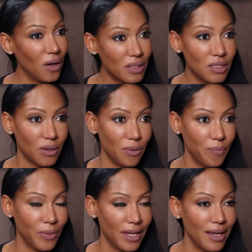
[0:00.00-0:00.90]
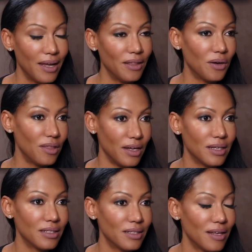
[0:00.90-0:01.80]
also there are
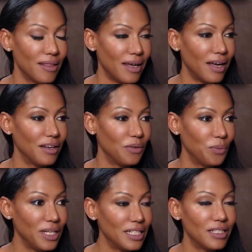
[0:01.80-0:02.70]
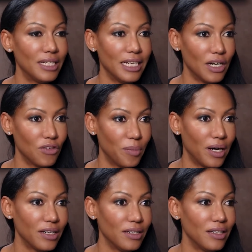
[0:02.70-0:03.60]
things that we need to take care of our
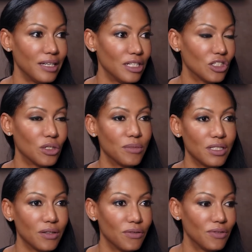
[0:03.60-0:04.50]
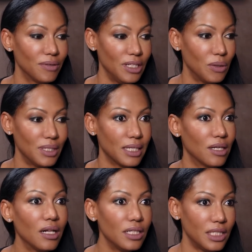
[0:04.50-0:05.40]
body in terms of,
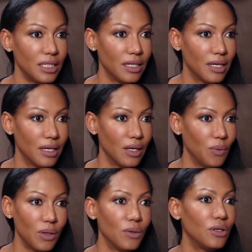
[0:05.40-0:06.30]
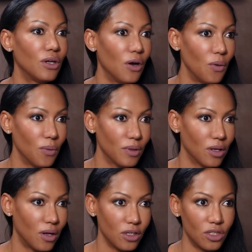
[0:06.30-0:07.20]
technology. We don't know the
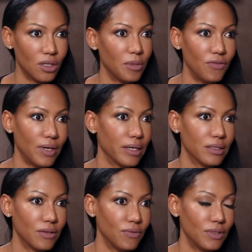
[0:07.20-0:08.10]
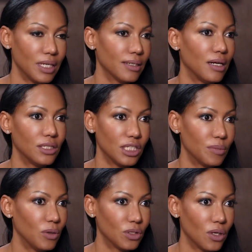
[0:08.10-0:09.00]
long-term effects of technology
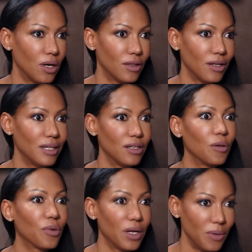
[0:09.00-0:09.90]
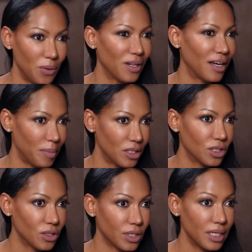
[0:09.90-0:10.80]
exposure on the adult brain. We know a lot about
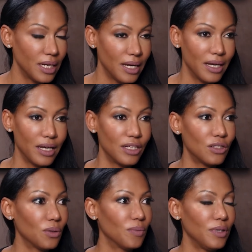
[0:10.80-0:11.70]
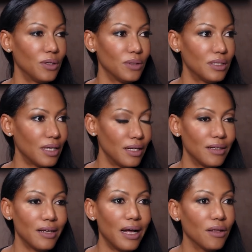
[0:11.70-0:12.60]
children. So, set
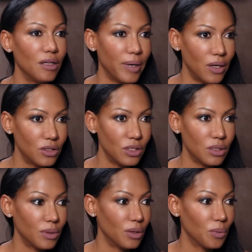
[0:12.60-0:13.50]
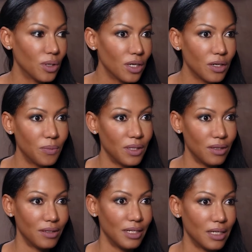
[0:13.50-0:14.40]
healthy boundaries with your work,
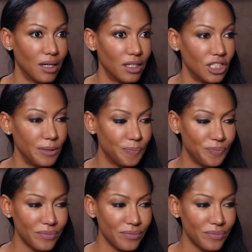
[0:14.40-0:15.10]
with technology.